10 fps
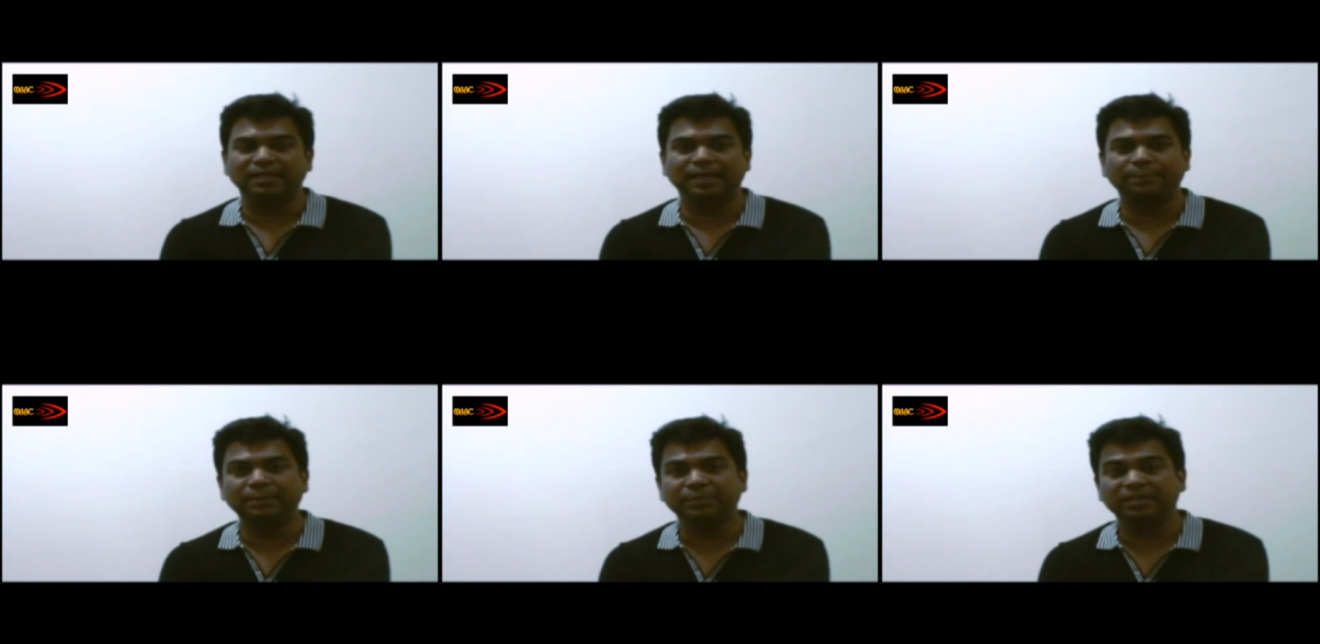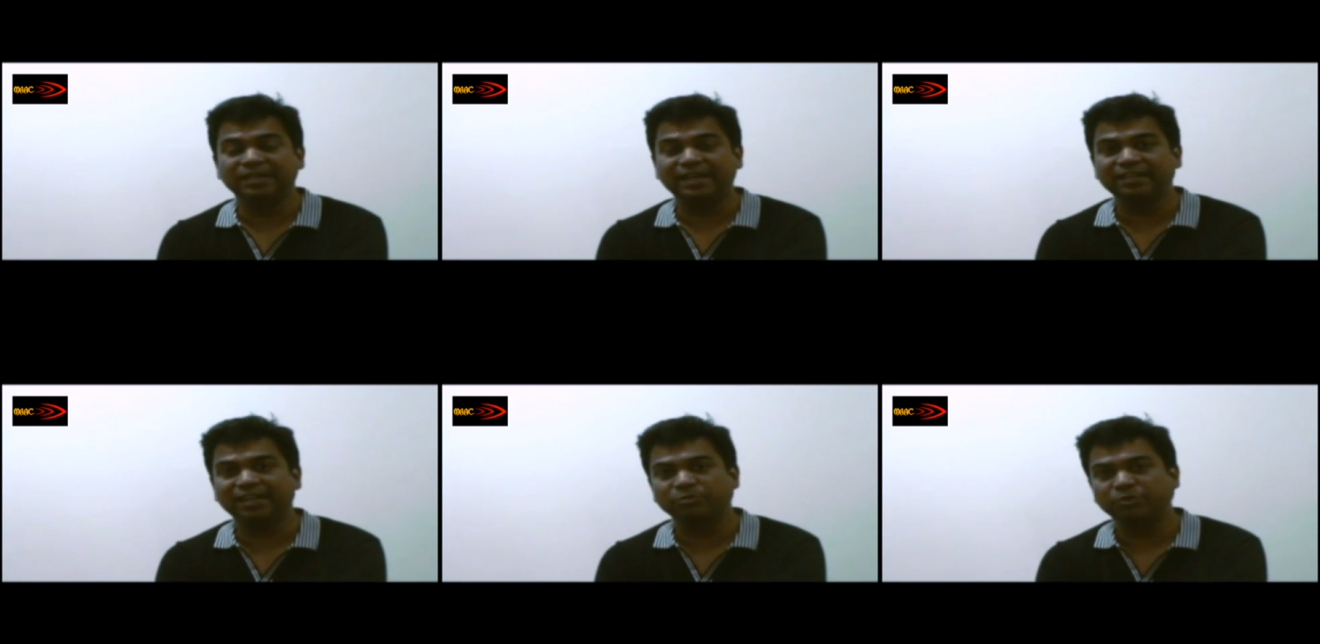Like people
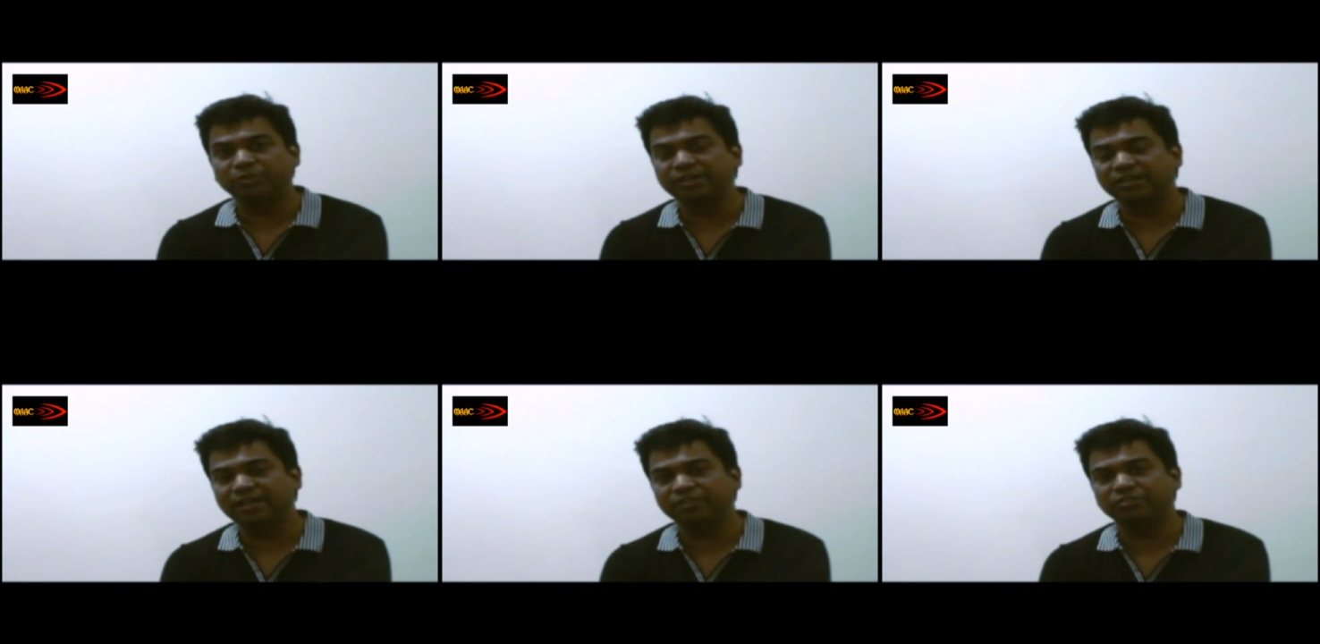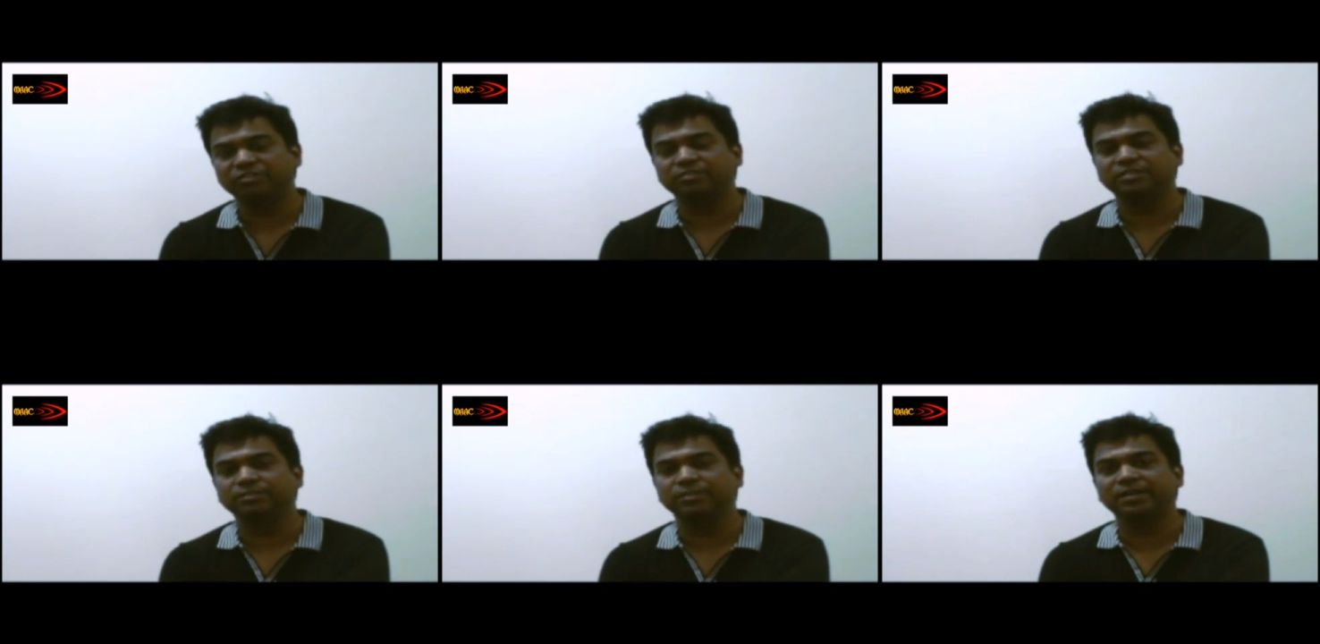getting input to international
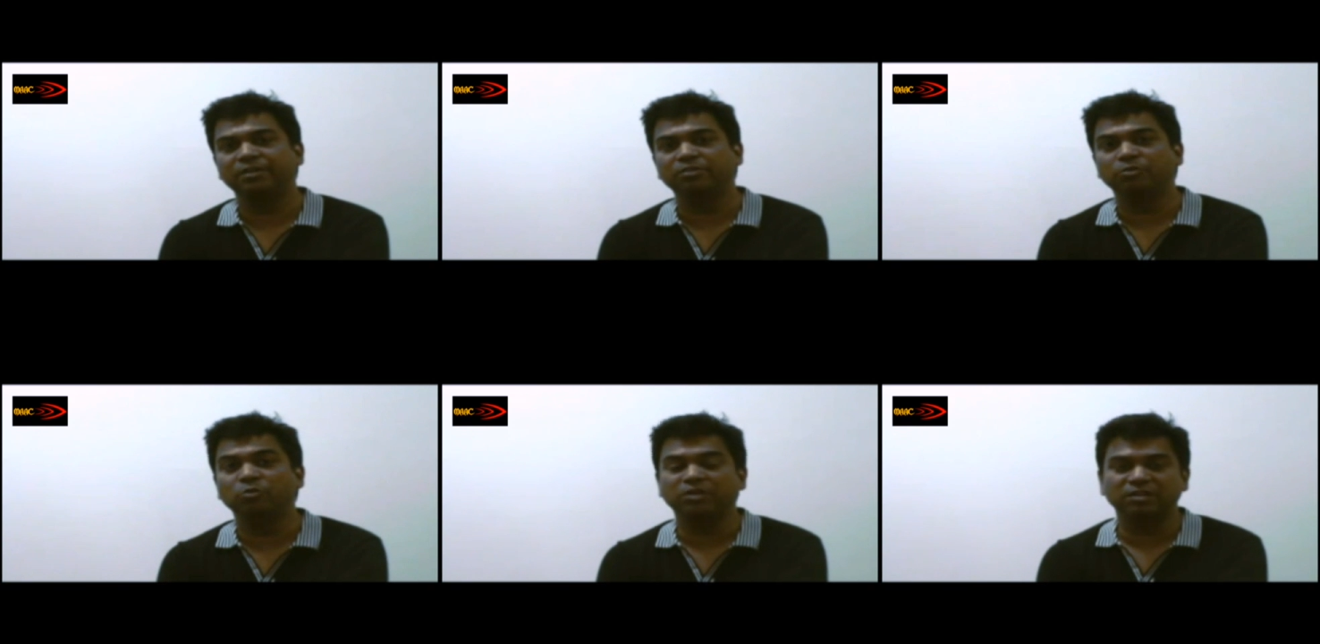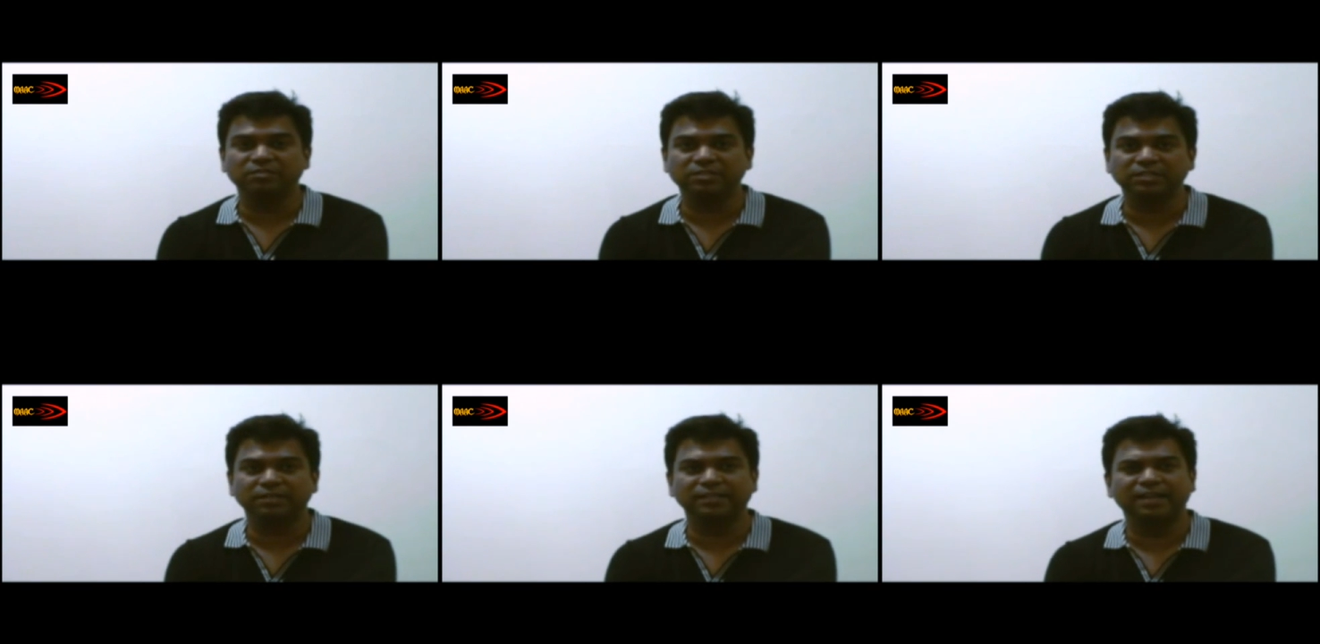work, you get to local
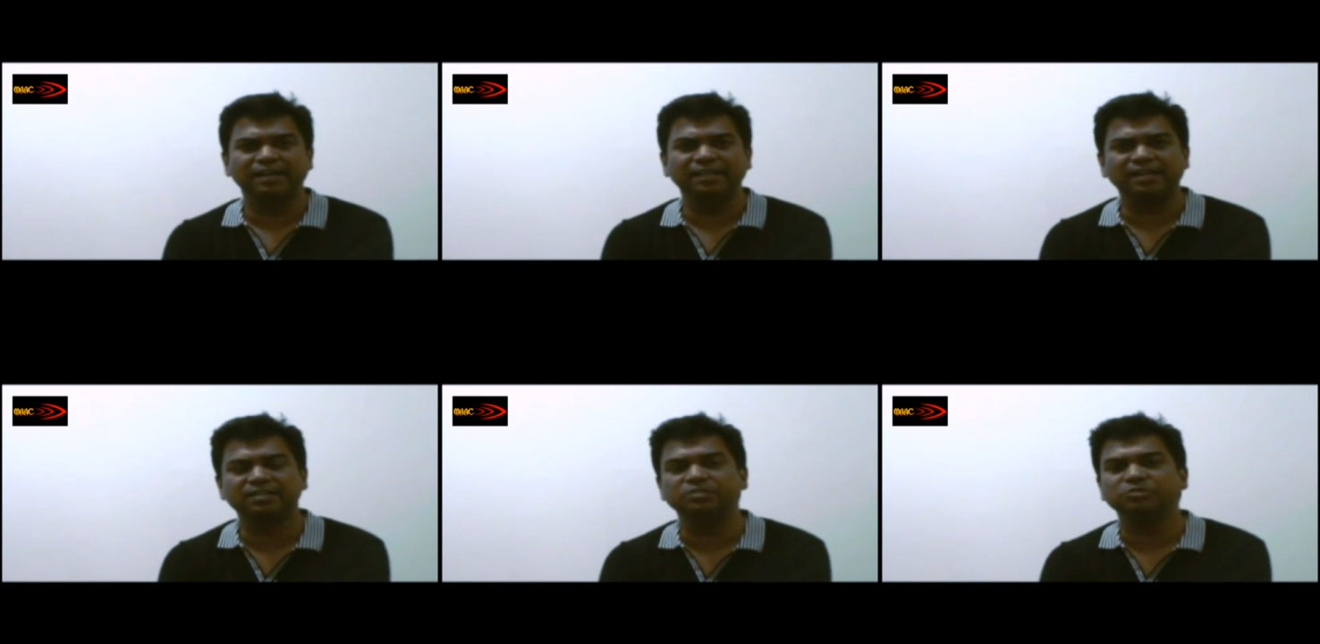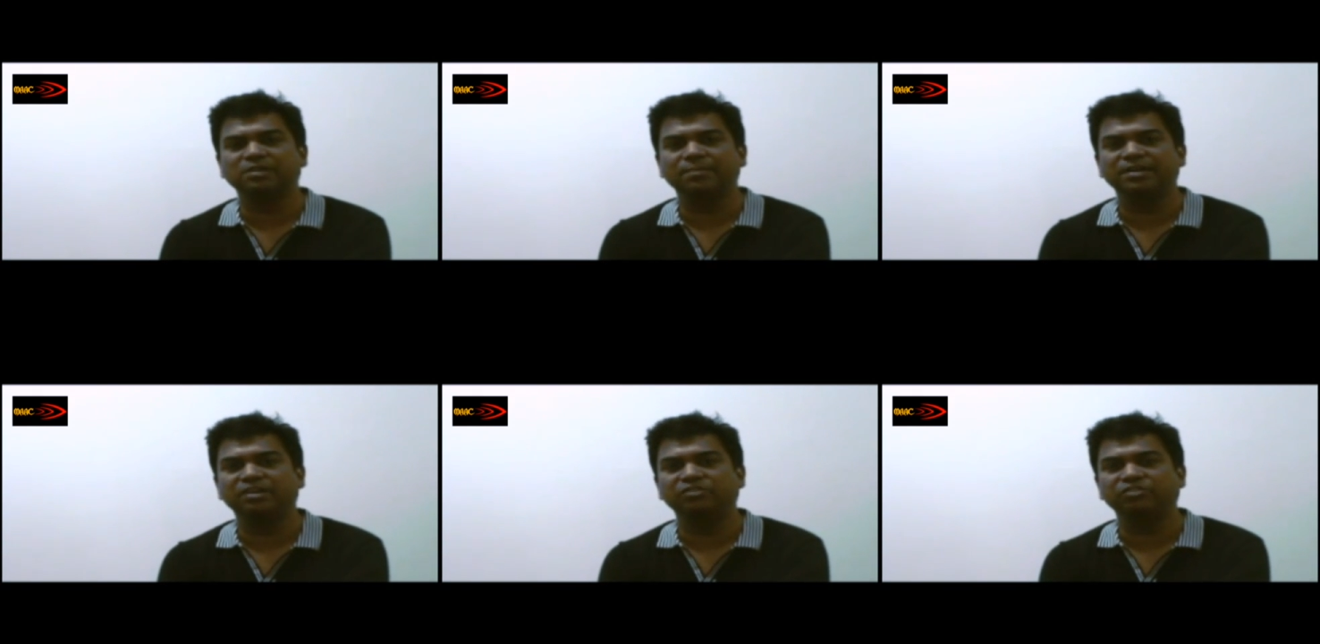work. There are directors who
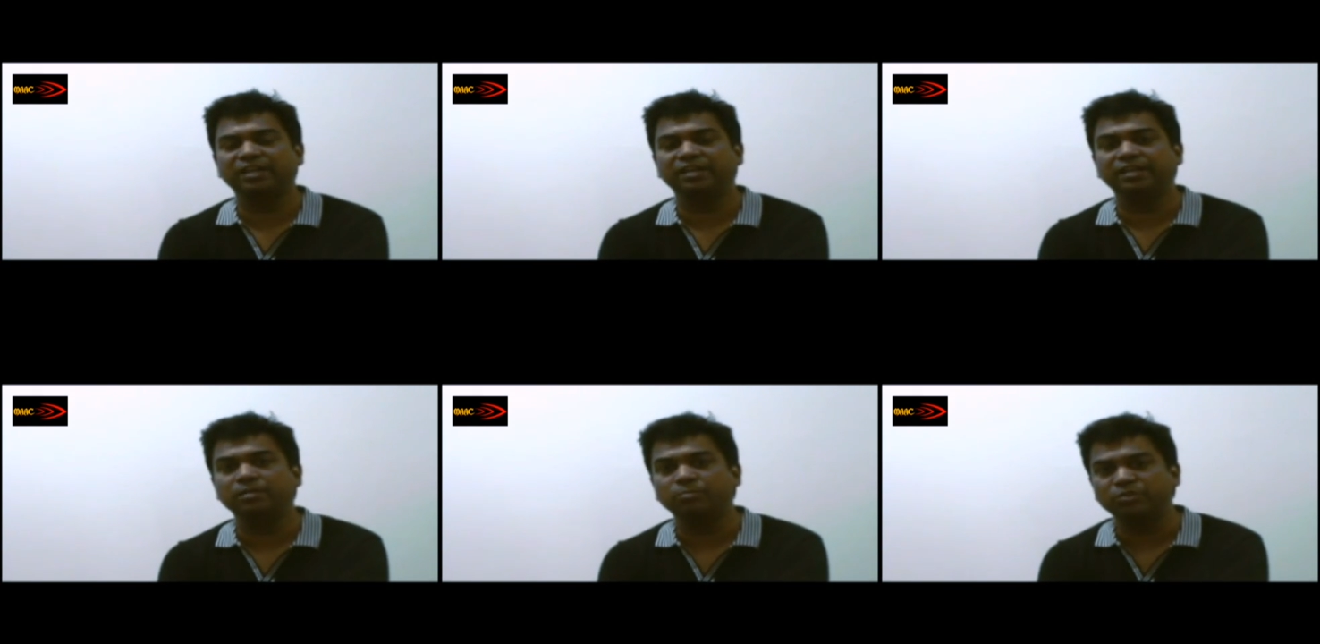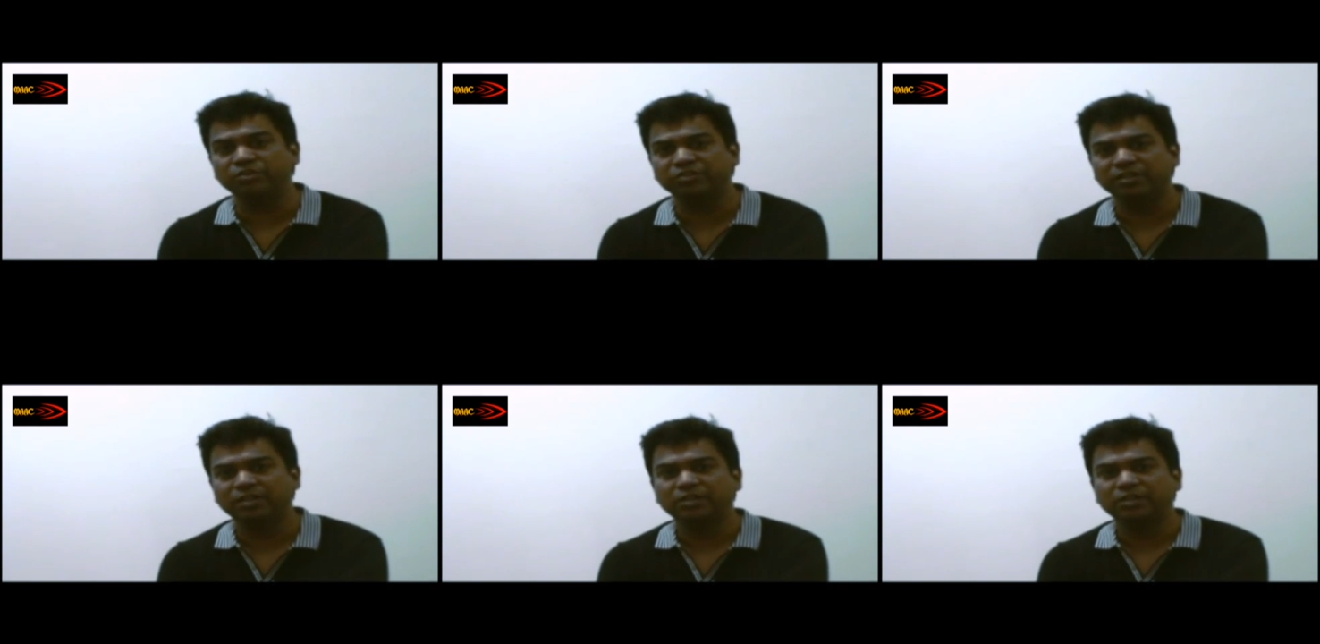come in and share inputs.